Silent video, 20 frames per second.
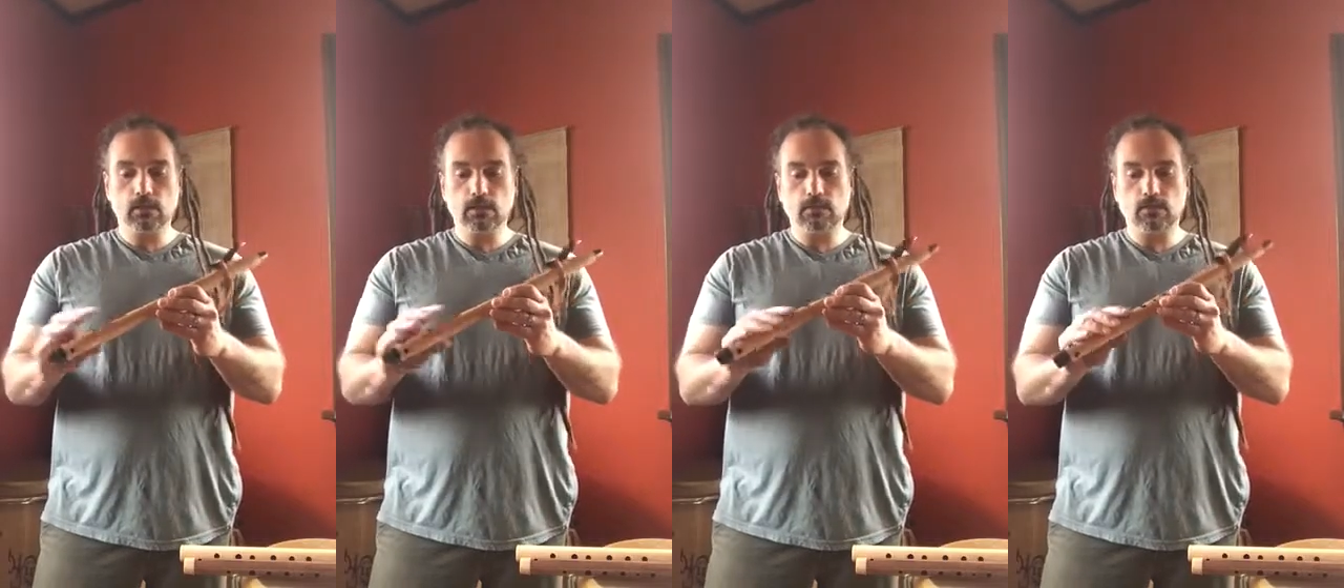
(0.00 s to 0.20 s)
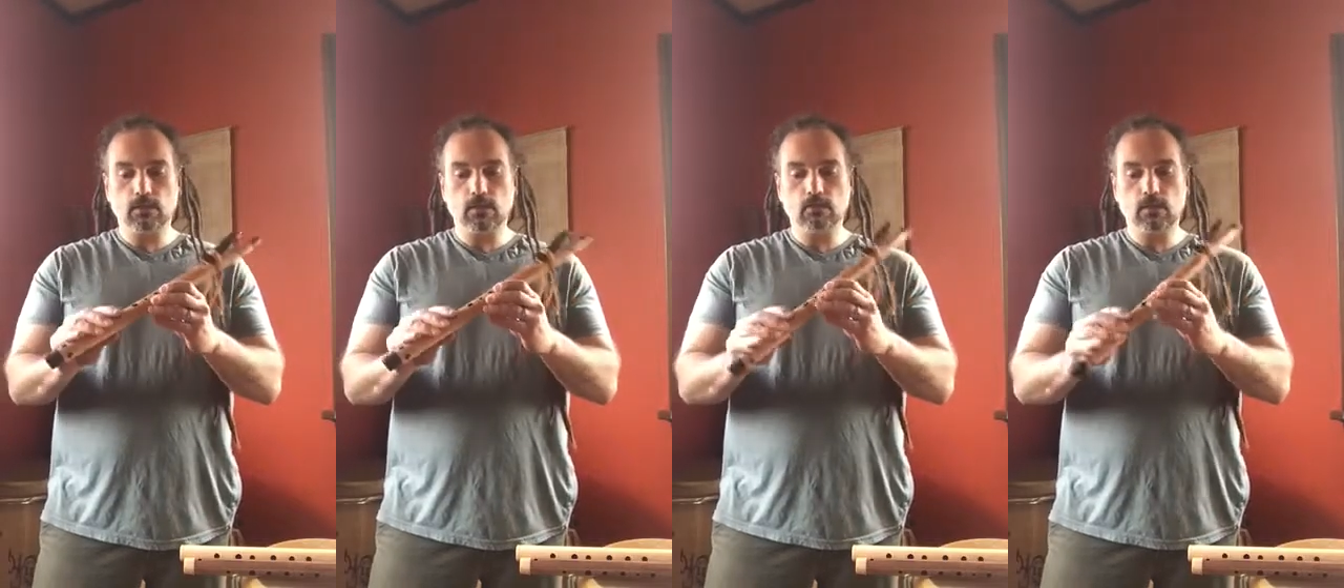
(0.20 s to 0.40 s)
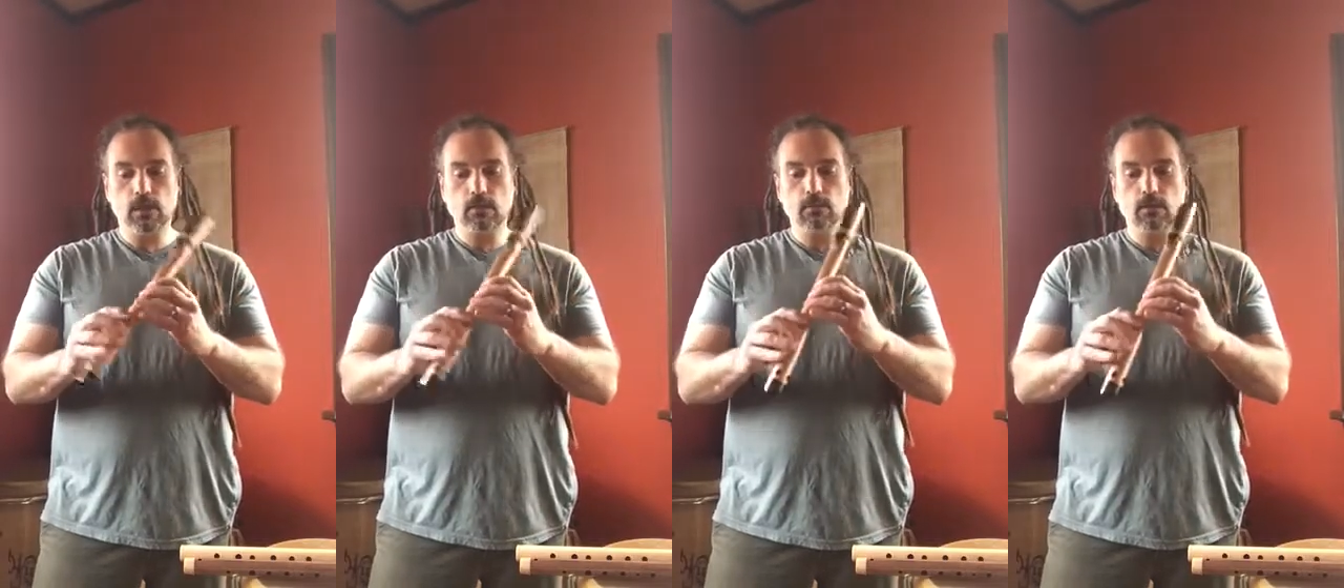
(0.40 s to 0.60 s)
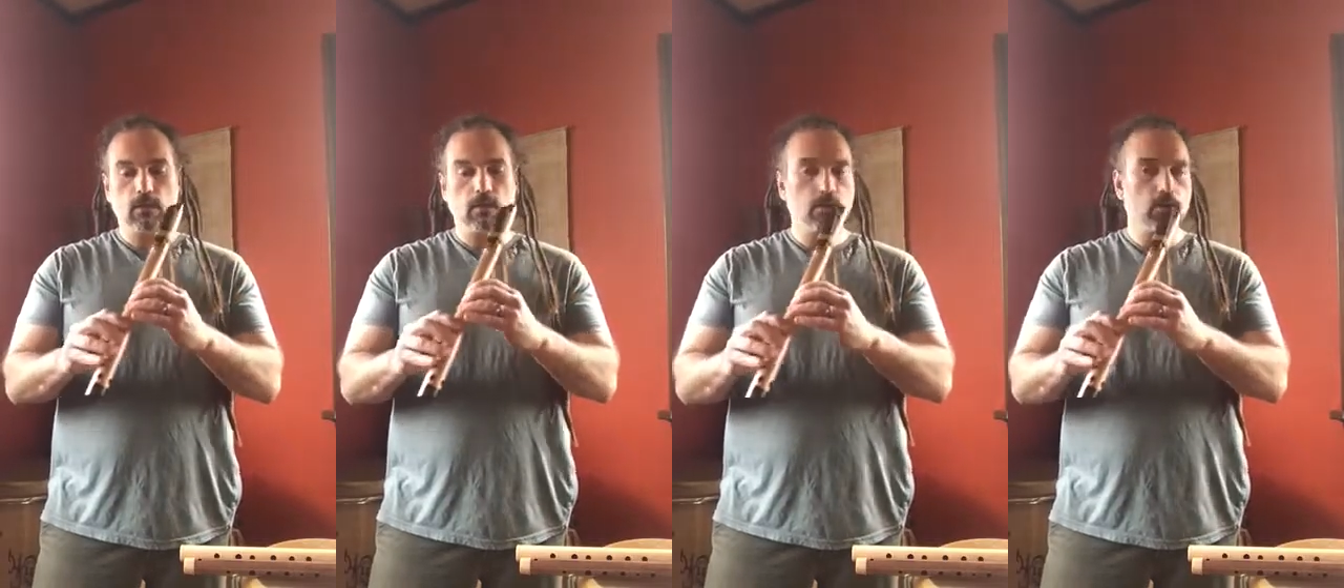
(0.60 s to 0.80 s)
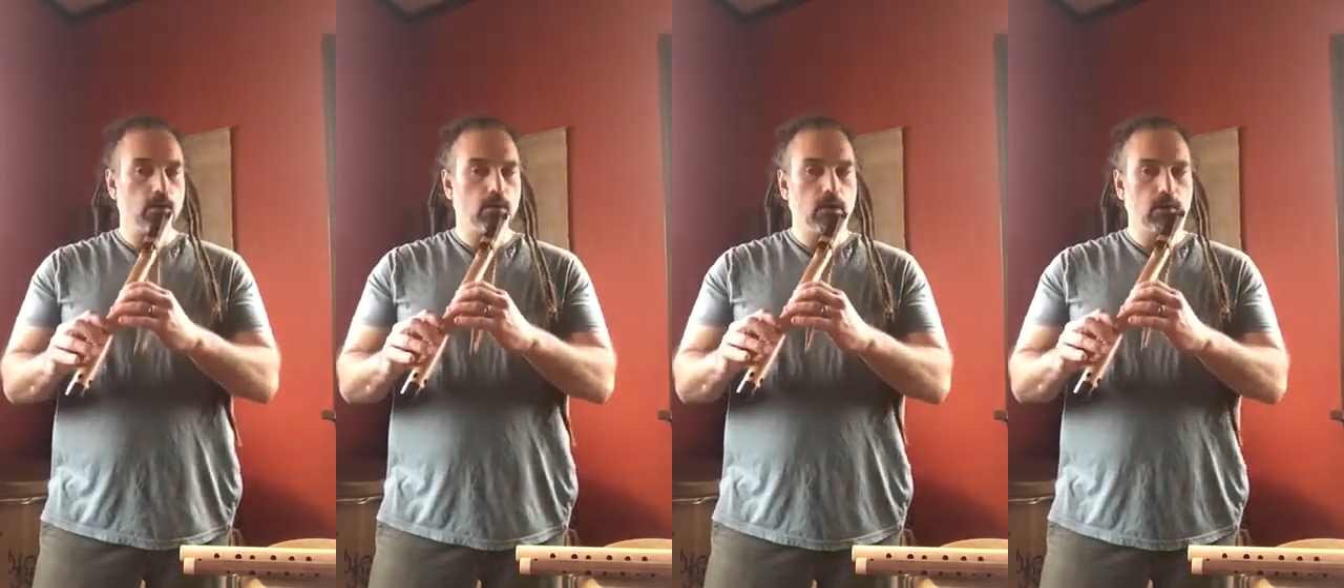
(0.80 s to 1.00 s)
Just
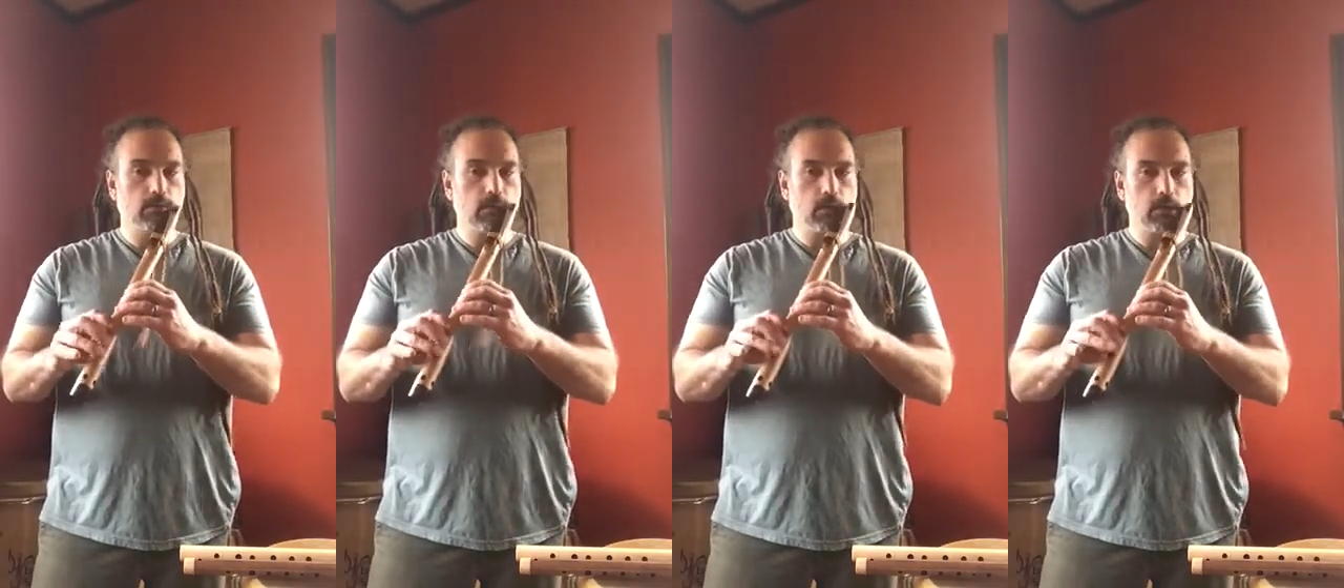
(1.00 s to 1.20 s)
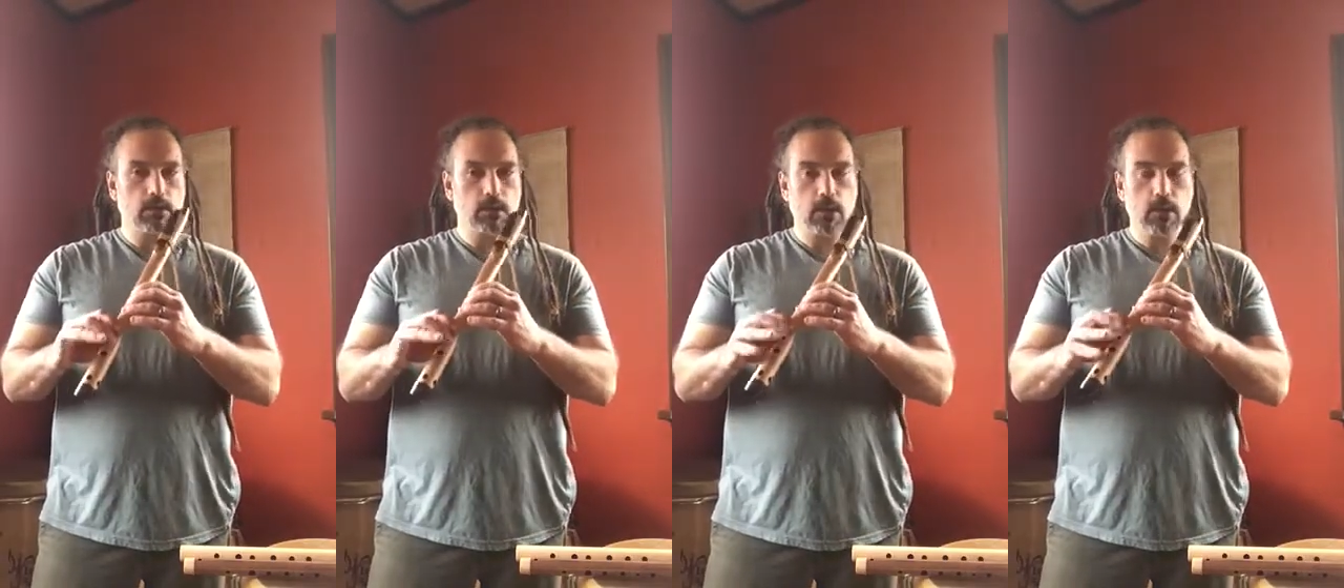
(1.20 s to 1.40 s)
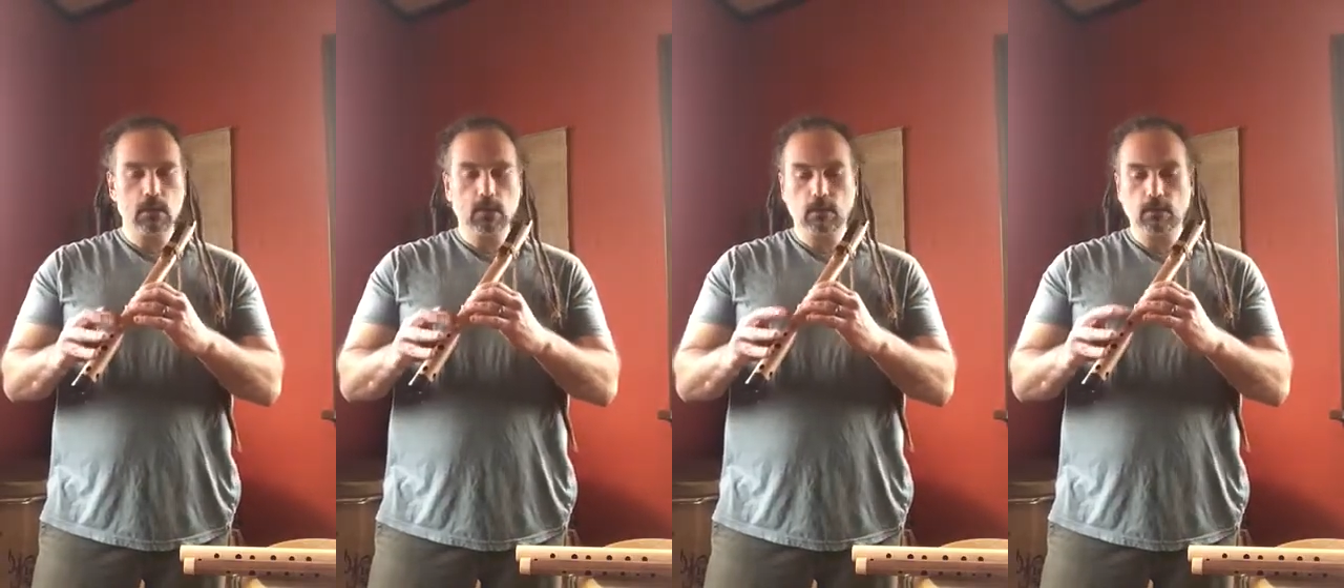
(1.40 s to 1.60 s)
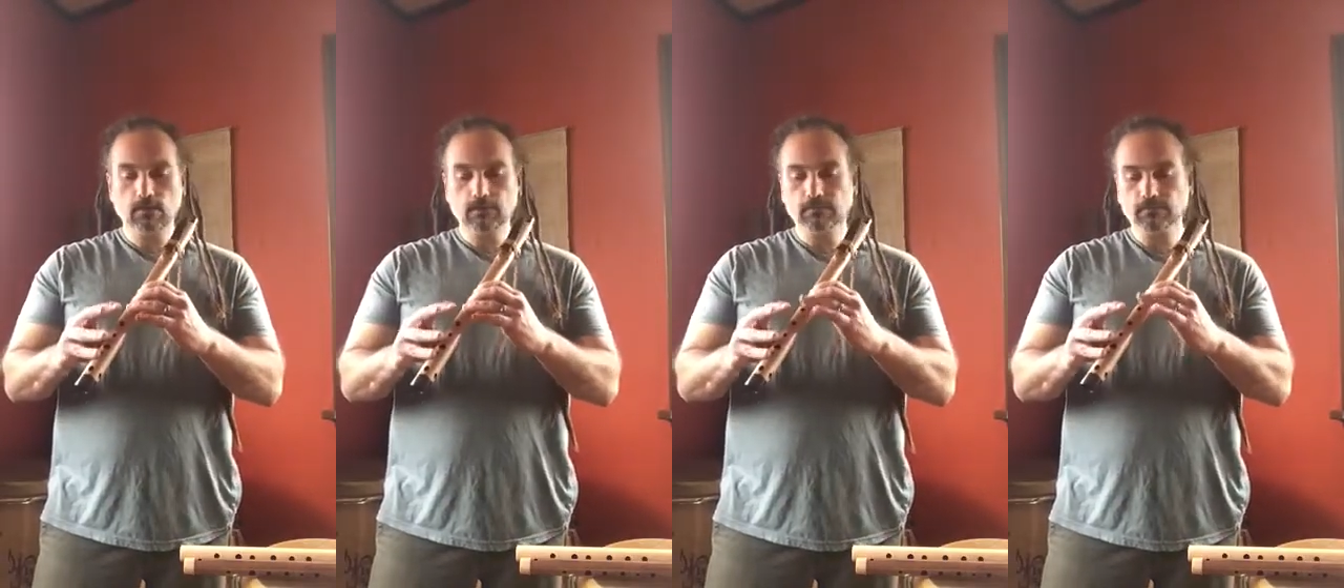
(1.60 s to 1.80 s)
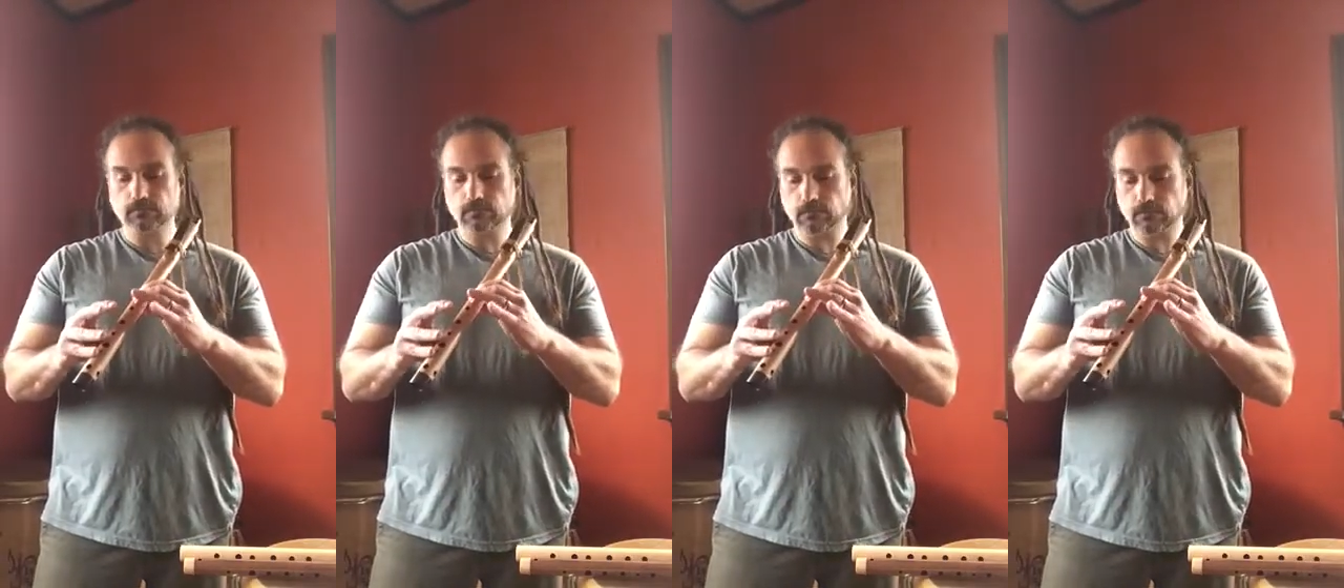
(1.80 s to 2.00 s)
remember, go up the
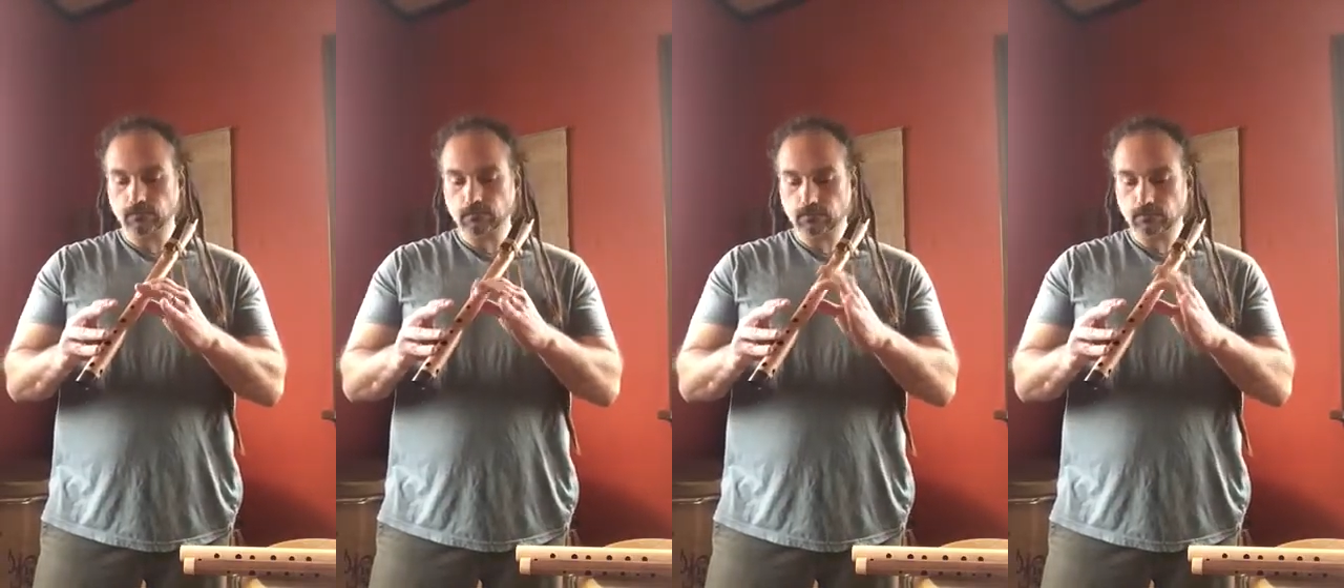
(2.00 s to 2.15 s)
scale,